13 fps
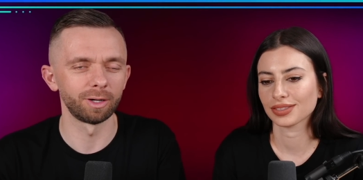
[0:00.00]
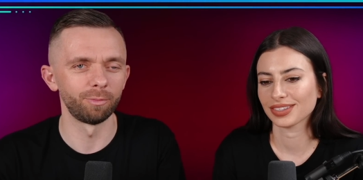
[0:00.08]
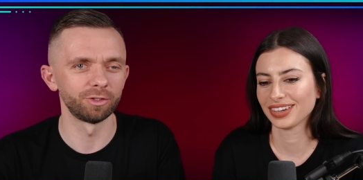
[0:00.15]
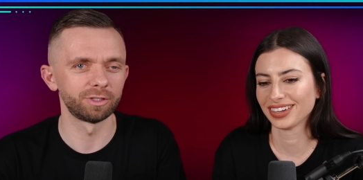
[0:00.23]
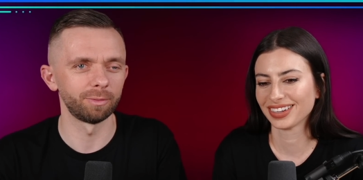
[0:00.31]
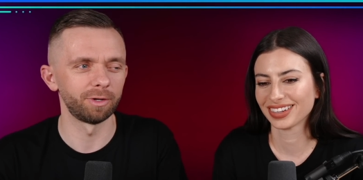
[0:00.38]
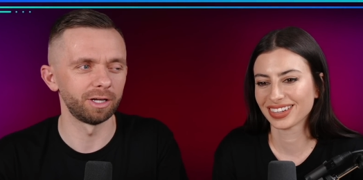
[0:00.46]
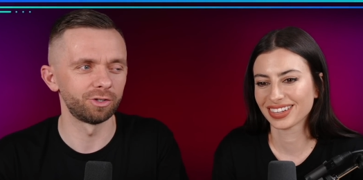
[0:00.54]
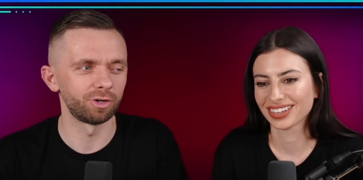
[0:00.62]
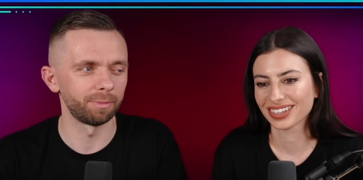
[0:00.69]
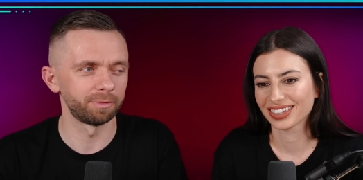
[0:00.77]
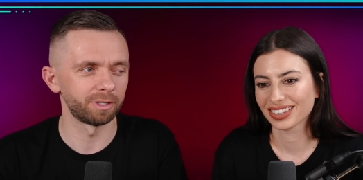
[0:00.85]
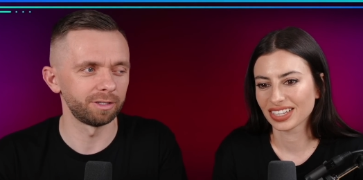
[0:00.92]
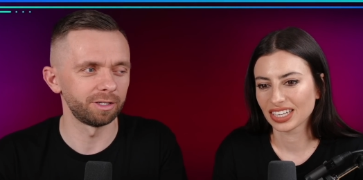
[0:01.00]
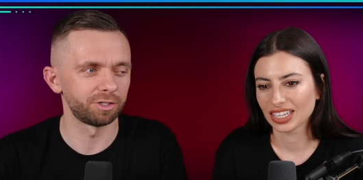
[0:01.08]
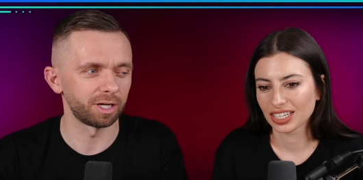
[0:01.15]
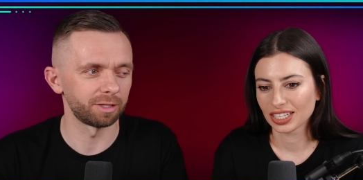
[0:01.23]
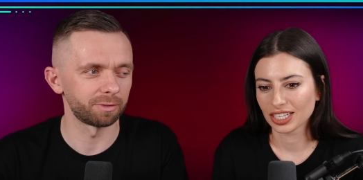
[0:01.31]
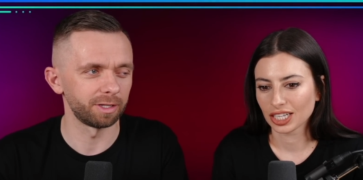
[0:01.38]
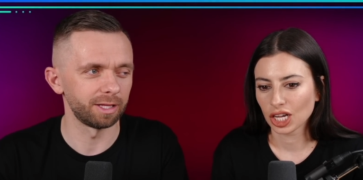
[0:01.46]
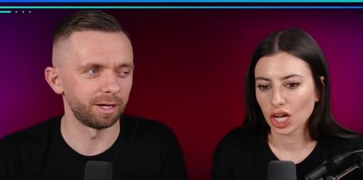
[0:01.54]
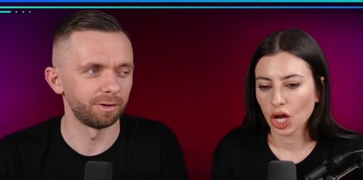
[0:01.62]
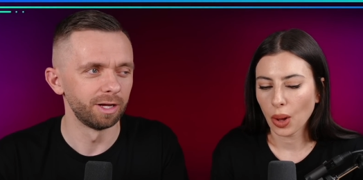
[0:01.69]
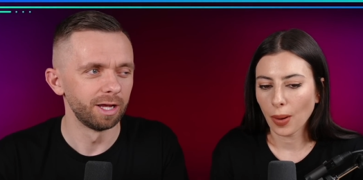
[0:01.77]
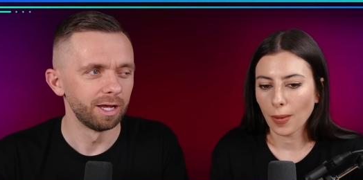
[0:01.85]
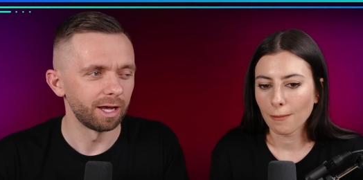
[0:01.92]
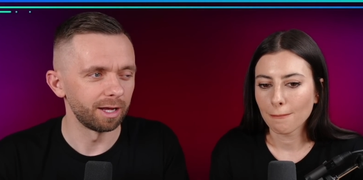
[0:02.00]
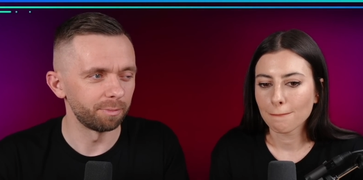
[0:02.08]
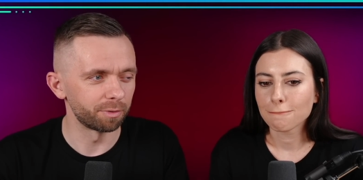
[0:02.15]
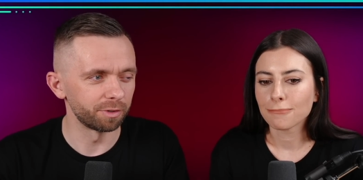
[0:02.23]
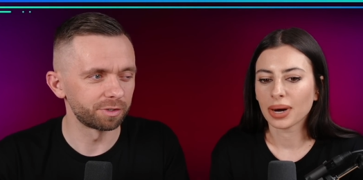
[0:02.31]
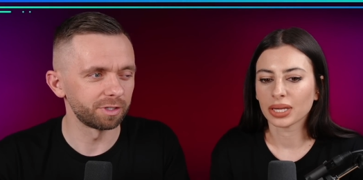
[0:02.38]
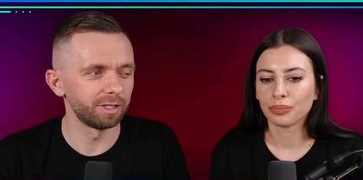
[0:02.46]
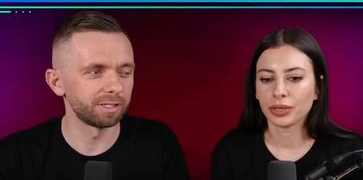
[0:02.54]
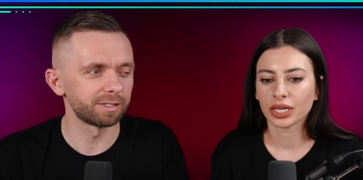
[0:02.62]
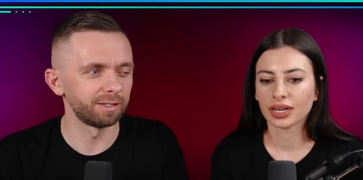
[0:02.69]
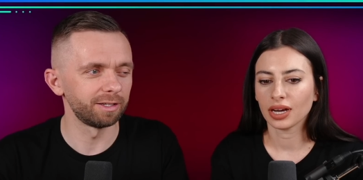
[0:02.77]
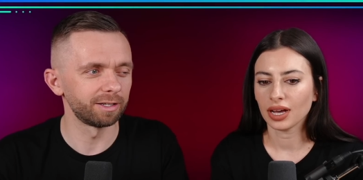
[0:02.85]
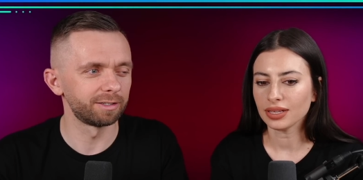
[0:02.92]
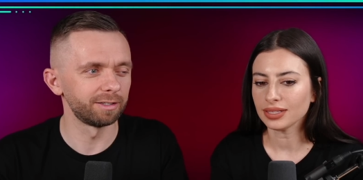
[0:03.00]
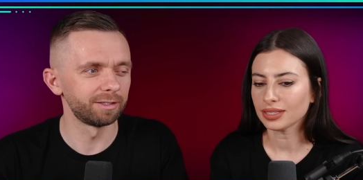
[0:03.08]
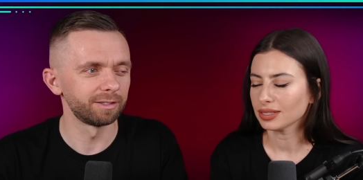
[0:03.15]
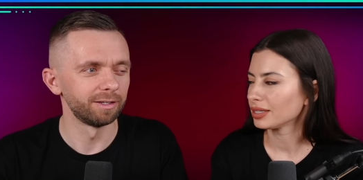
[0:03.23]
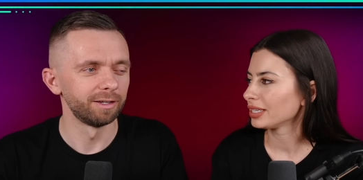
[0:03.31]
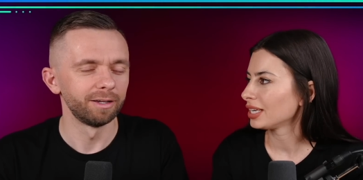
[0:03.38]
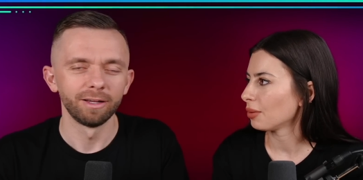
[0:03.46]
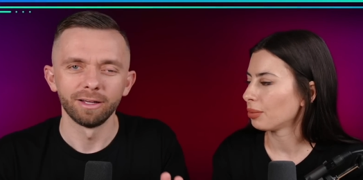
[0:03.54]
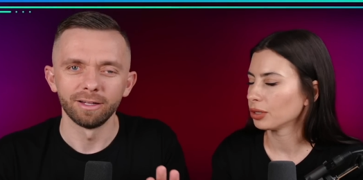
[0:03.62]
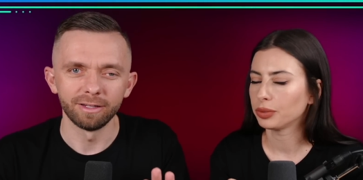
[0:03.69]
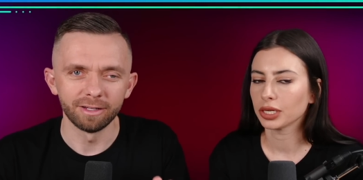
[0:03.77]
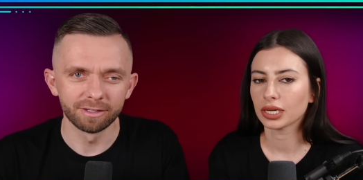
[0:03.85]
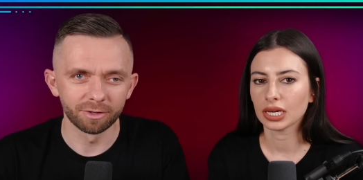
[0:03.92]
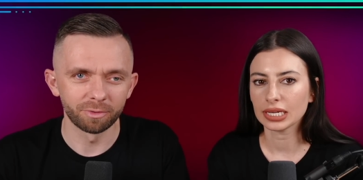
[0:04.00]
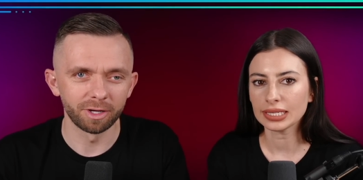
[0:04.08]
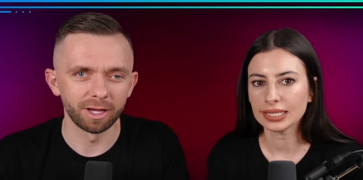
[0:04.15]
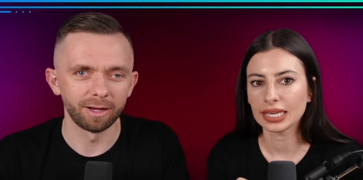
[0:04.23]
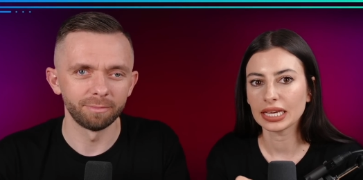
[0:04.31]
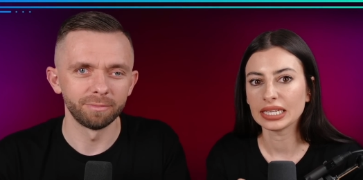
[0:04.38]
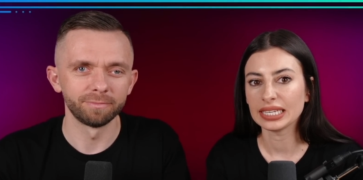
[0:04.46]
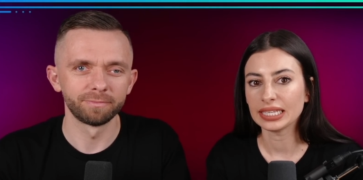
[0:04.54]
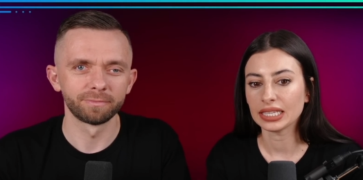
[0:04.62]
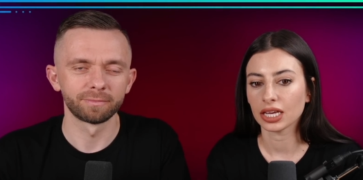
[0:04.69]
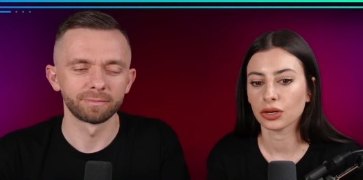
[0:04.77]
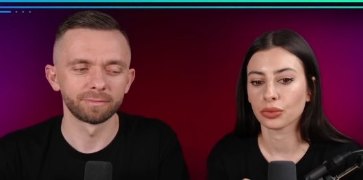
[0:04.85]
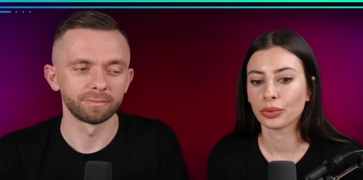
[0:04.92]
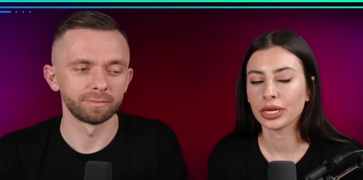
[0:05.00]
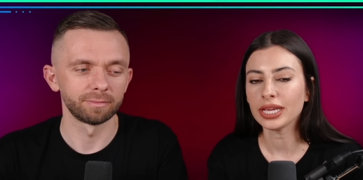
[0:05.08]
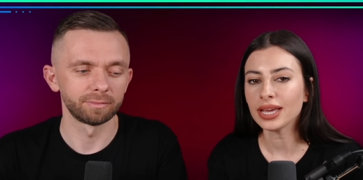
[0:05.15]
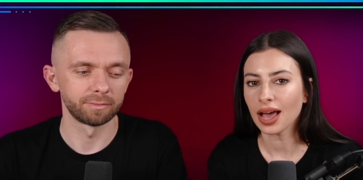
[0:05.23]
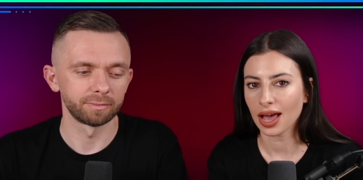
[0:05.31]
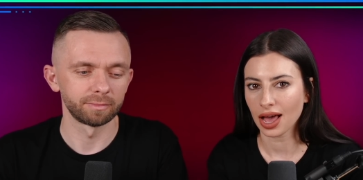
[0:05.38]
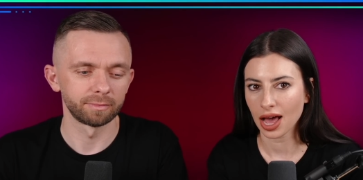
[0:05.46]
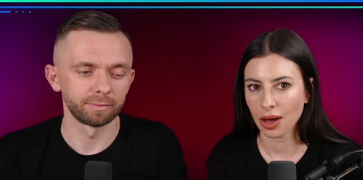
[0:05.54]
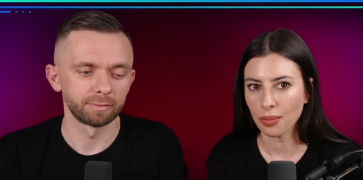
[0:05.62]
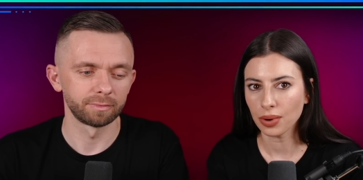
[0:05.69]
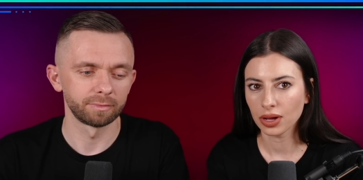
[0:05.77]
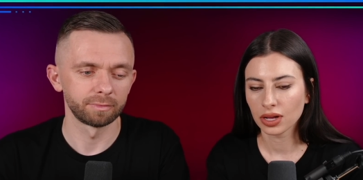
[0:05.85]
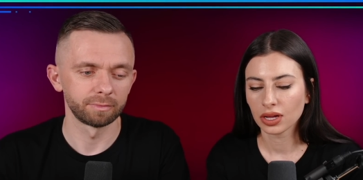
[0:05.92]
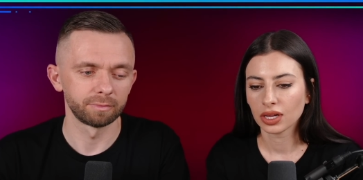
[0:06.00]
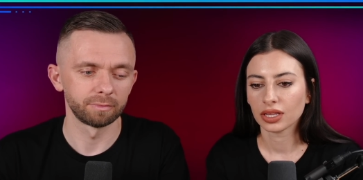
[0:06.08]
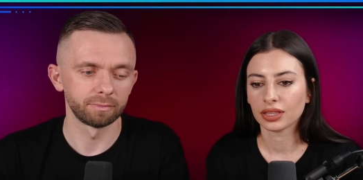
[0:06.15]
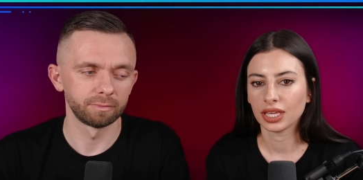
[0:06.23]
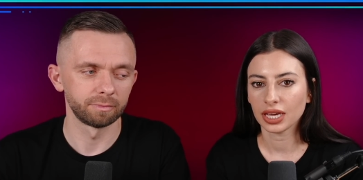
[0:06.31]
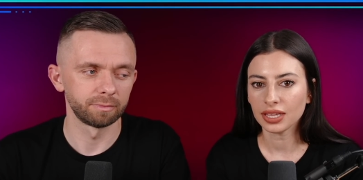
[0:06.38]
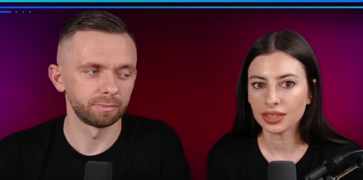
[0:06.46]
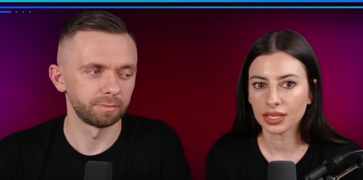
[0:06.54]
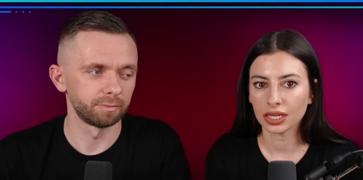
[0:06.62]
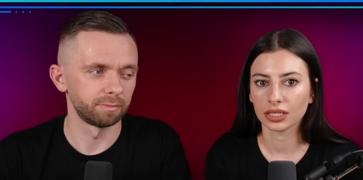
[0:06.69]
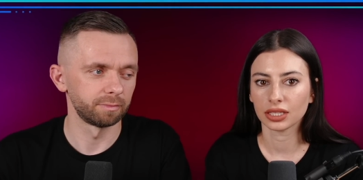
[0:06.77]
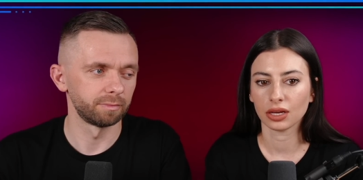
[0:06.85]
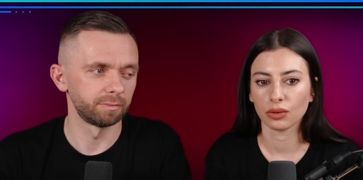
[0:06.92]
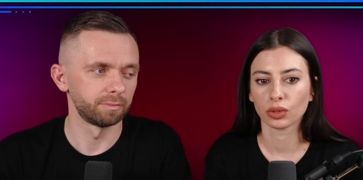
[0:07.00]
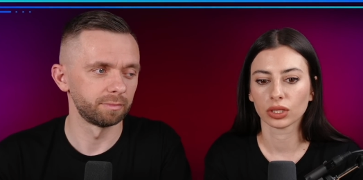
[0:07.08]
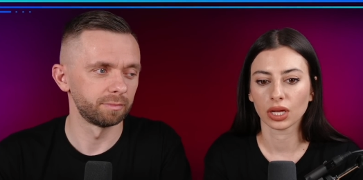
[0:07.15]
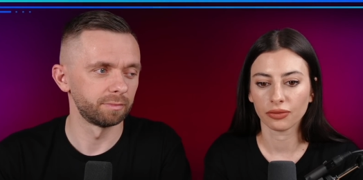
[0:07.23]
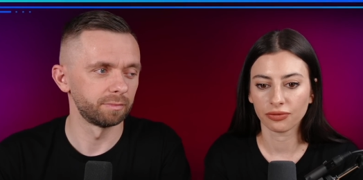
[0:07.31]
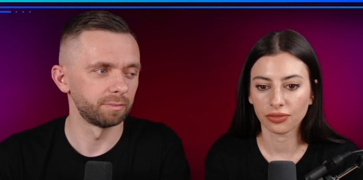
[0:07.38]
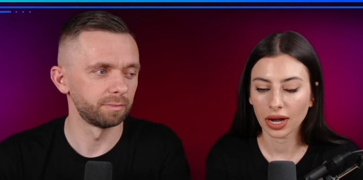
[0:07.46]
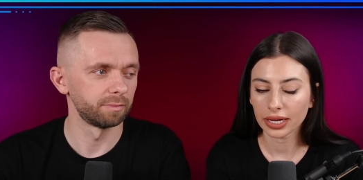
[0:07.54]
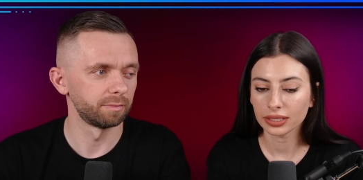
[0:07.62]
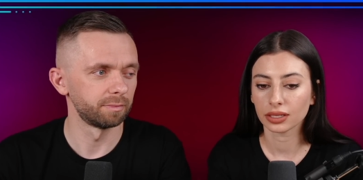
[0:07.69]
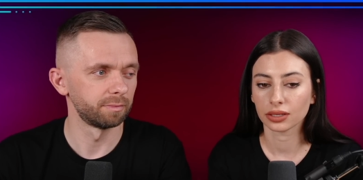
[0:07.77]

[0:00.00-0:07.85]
Speaker 1: on somebody drop that in the chat right now a person but that's because, addicted yeah but because they
Speaker 2: need a rehab they think they will find the